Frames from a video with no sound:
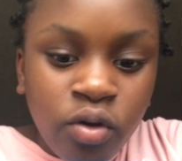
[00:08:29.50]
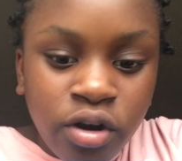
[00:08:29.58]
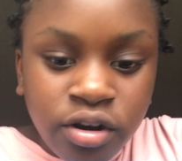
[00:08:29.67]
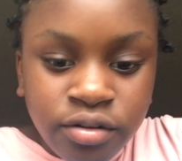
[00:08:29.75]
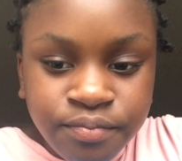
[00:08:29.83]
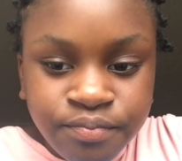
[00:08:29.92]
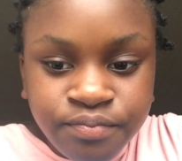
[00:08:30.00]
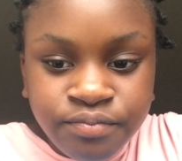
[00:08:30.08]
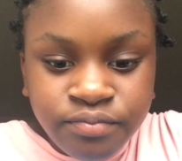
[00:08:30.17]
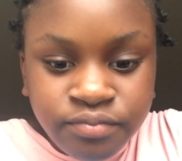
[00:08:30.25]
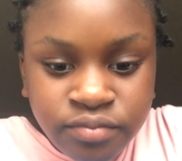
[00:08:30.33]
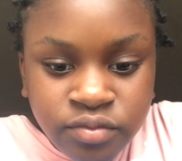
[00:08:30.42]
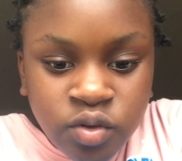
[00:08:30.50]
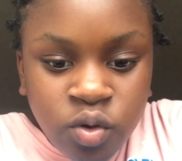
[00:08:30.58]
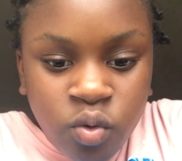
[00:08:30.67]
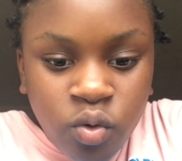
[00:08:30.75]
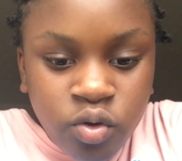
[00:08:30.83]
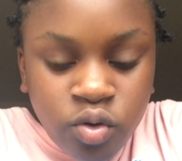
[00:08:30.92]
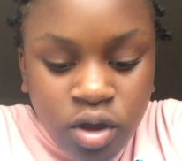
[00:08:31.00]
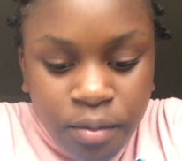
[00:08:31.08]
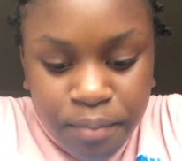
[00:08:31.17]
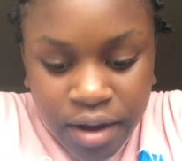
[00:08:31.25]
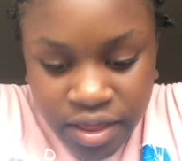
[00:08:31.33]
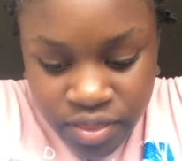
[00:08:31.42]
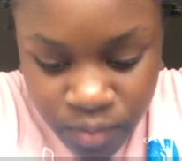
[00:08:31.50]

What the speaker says: or you could buy